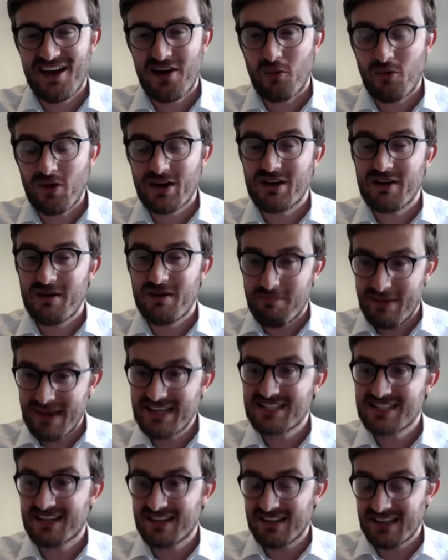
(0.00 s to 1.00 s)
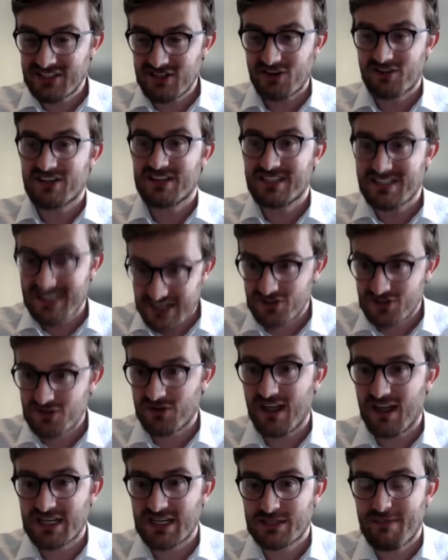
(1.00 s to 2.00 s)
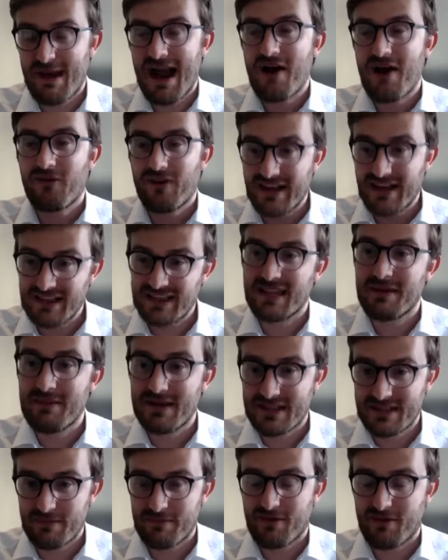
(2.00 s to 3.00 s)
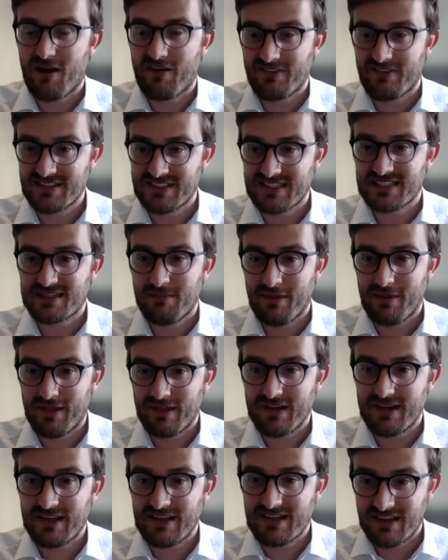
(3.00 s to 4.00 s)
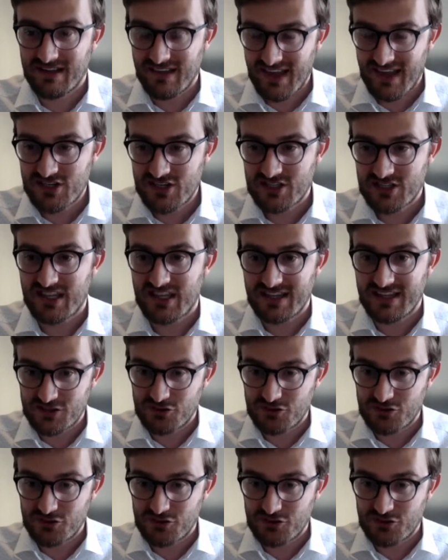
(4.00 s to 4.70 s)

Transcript: would basically start to centralize power and limit the province's ability to legislate.